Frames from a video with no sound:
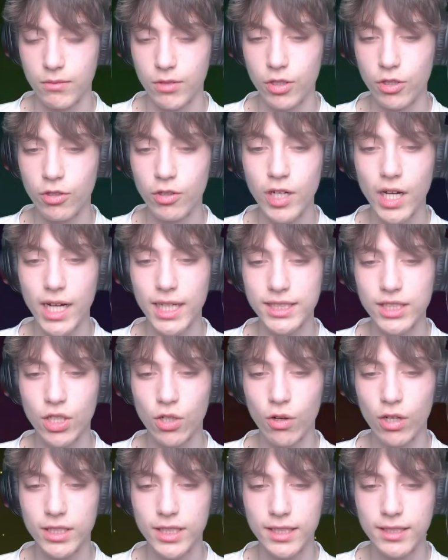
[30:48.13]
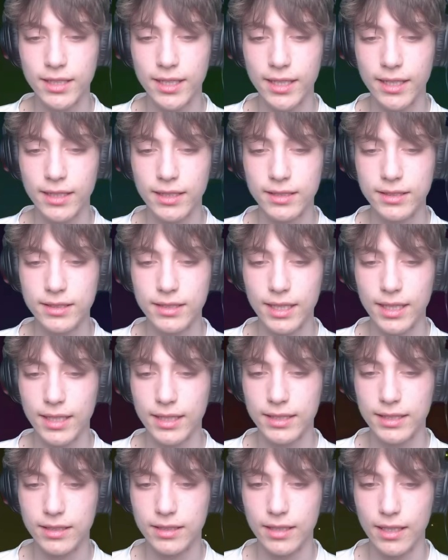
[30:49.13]
you guys know what this is.
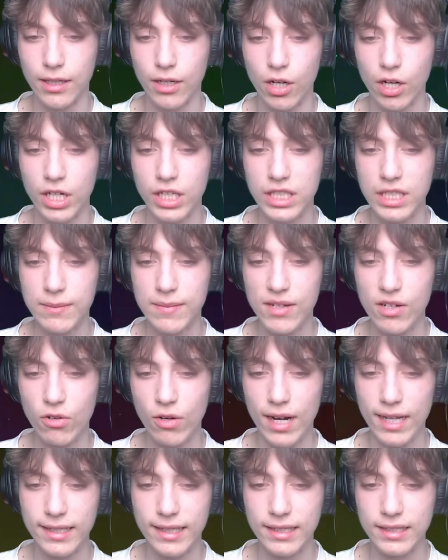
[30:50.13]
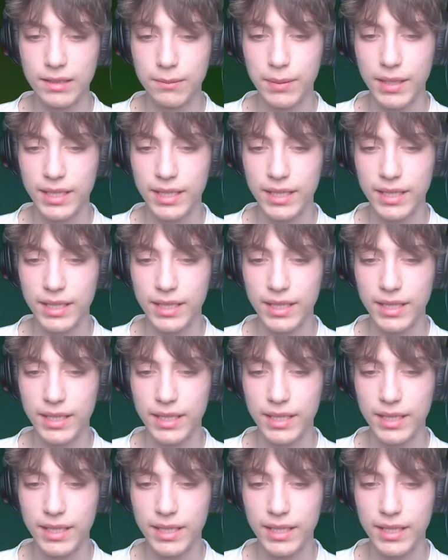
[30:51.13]
It's an RGB aura that isn't